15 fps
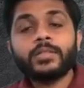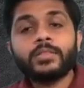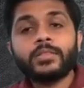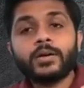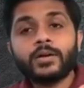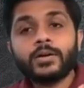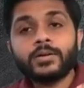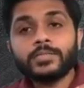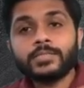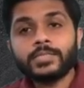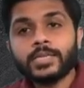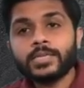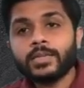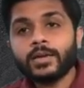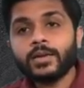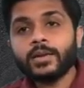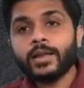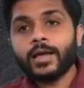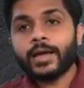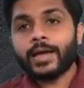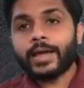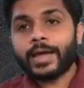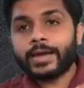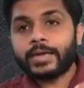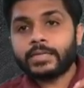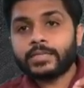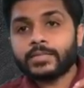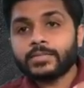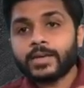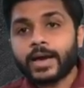the signal
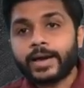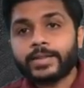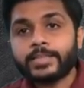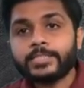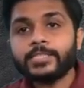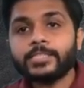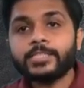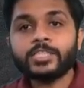at the RST